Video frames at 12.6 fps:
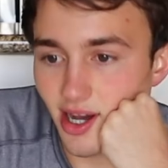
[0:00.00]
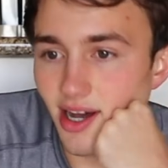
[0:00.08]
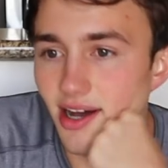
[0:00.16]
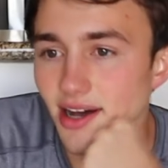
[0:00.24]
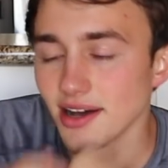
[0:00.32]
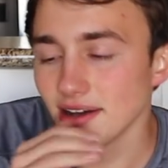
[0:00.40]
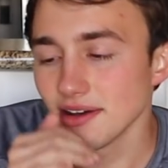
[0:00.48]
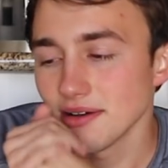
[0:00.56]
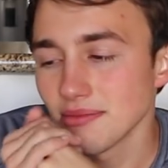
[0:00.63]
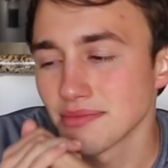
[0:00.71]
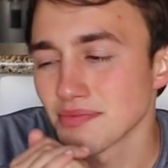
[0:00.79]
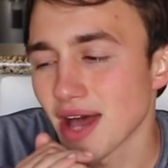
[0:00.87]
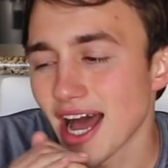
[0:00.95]

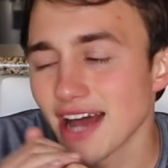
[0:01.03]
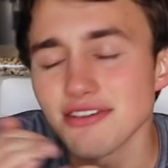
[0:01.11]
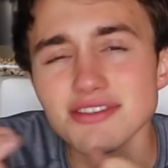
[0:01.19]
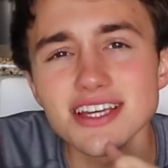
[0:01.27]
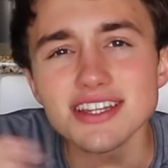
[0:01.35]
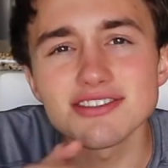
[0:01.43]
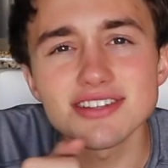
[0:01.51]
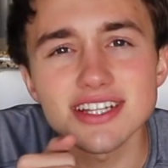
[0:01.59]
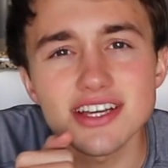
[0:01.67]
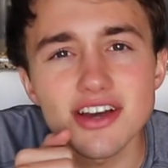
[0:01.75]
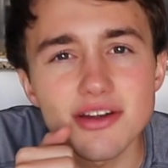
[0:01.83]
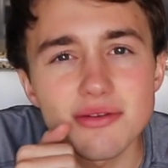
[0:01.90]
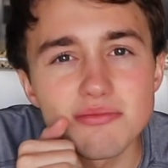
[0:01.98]
I don't think there's
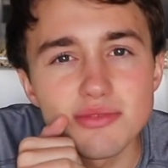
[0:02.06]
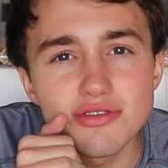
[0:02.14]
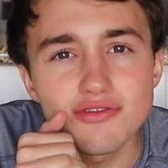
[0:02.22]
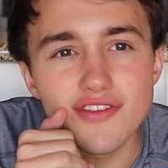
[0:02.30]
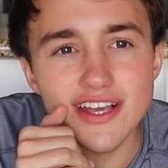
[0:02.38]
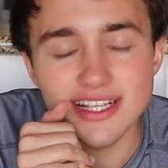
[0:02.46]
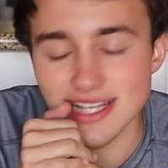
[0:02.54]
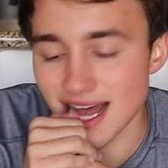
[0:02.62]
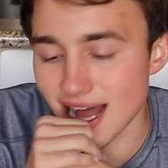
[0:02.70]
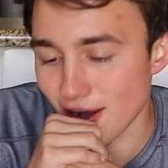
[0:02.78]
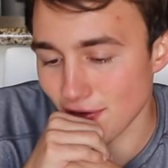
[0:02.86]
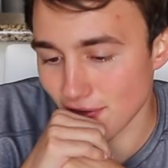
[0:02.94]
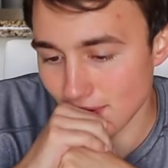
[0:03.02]
any good movies
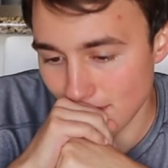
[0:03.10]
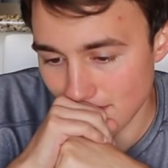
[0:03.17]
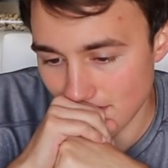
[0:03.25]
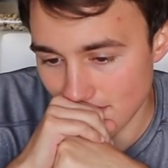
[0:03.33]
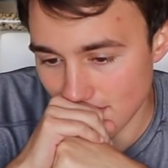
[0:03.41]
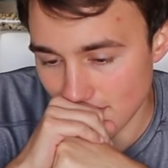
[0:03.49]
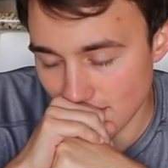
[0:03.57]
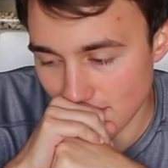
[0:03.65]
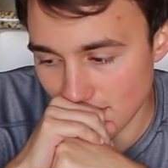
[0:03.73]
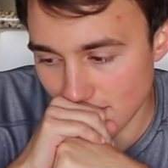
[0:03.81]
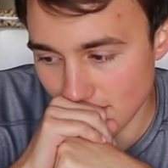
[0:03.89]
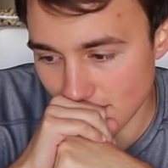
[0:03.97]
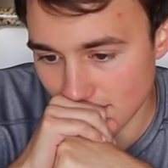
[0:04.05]
out.
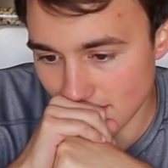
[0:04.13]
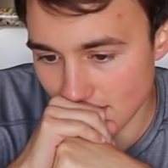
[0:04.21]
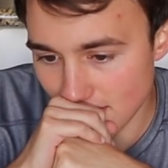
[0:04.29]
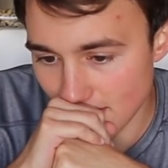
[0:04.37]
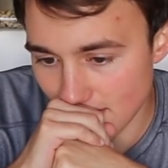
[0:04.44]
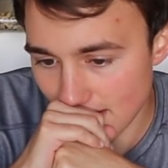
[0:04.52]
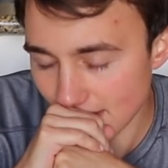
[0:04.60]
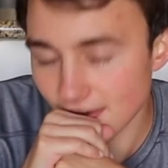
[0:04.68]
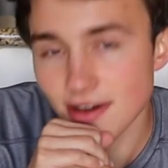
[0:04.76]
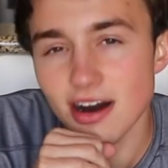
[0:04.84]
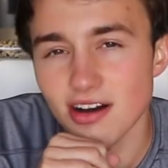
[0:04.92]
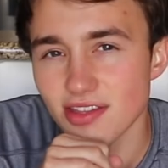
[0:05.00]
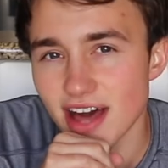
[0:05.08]
So I don't
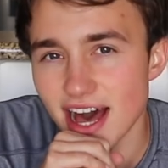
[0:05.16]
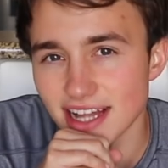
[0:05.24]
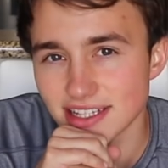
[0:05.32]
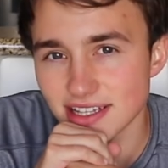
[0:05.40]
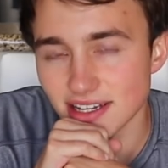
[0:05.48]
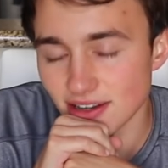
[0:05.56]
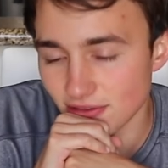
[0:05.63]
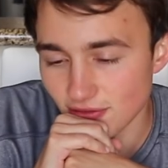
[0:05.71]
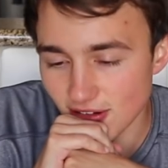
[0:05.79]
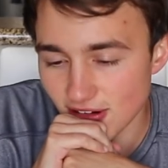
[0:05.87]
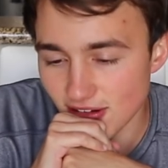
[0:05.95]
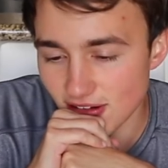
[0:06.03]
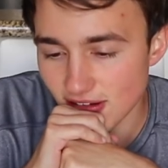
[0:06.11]
know how that's gonna work.